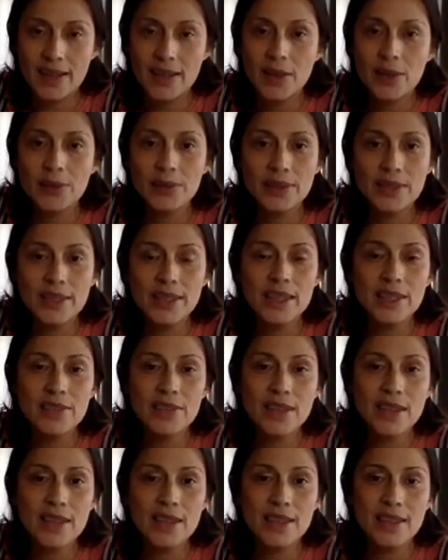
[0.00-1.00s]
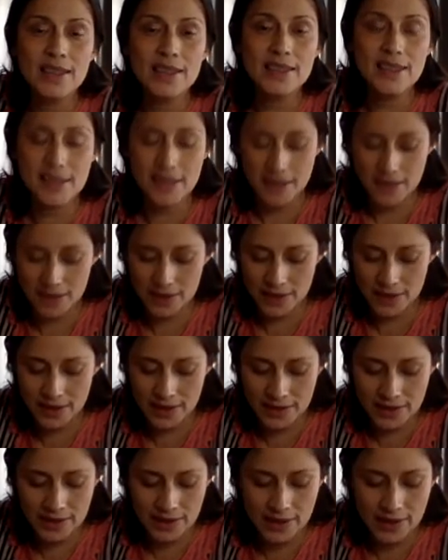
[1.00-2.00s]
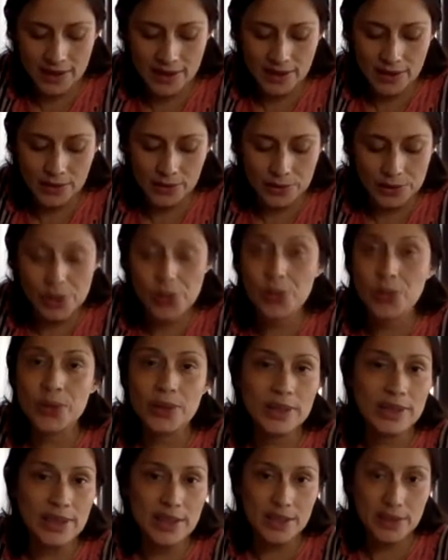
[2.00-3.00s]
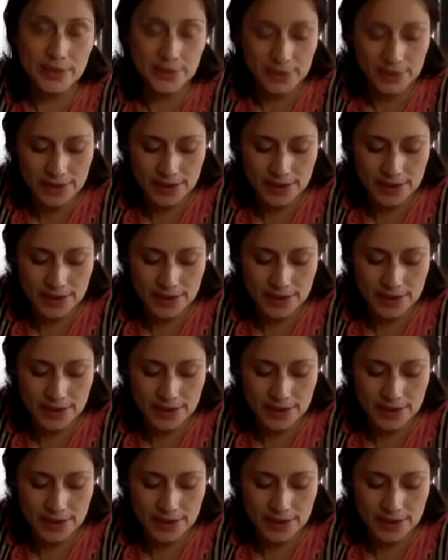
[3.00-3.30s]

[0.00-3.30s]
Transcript: only living a day or short-lived.